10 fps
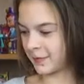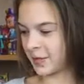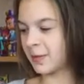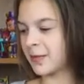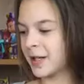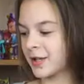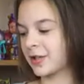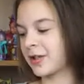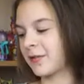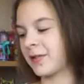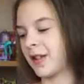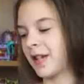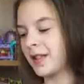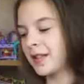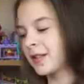You know what I just didn't
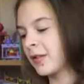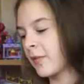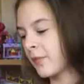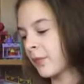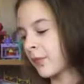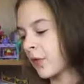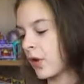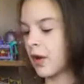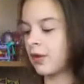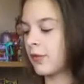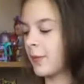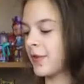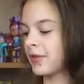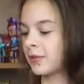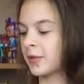realize? Hmm. All of them in
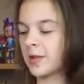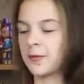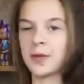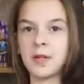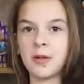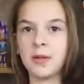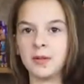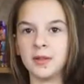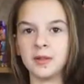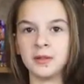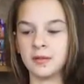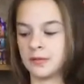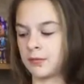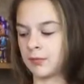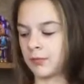this row have orange bows.
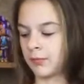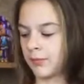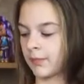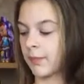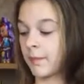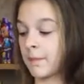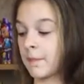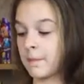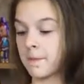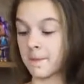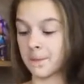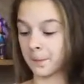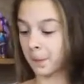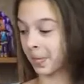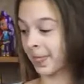Huh, that's pretty funny.
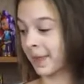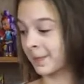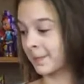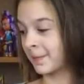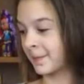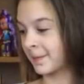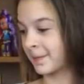Hand me one